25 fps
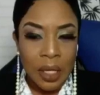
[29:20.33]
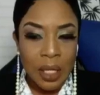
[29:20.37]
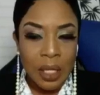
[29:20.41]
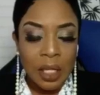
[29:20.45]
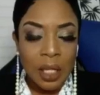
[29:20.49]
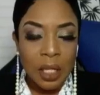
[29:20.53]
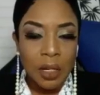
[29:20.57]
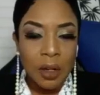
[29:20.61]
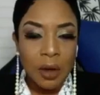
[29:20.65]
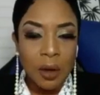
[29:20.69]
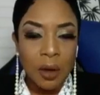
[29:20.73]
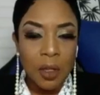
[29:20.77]

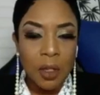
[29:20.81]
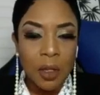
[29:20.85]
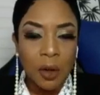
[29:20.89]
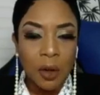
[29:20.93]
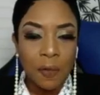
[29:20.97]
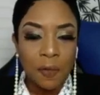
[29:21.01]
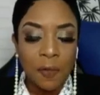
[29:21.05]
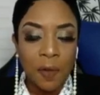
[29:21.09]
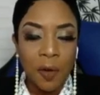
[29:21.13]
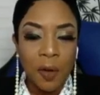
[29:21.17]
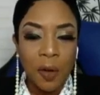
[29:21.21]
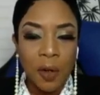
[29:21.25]
You know,
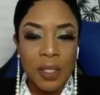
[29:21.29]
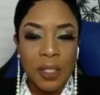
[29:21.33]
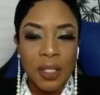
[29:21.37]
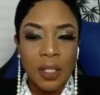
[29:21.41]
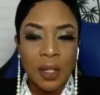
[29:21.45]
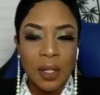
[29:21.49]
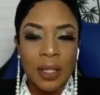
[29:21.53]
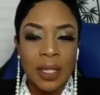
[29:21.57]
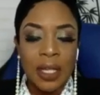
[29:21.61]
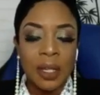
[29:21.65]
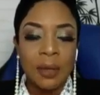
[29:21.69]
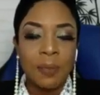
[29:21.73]
you're
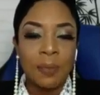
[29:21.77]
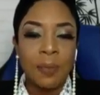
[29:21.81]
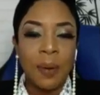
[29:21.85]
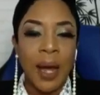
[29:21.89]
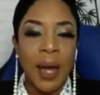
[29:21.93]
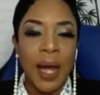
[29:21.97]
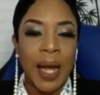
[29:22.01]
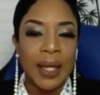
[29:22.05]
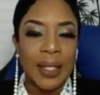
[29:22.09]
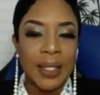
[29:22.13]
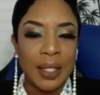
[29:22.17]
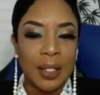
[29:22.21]
focused on
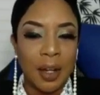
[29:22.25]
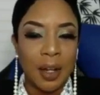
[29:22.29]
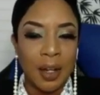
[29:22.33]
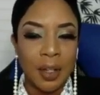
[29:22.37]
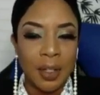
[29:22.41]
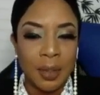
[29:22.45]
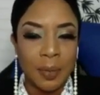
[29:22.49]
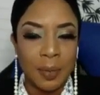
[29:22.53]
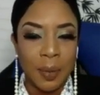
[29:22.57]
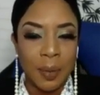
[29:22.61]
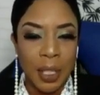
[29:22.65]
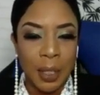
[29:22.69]
impacting
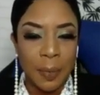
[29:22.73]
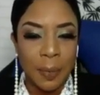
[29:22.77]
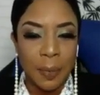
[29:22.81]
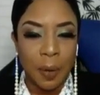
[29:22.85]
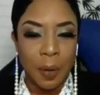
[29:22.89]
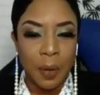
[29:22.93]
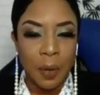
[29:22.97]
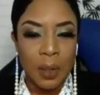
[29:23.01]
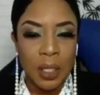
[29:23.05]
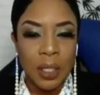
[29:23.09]
other people.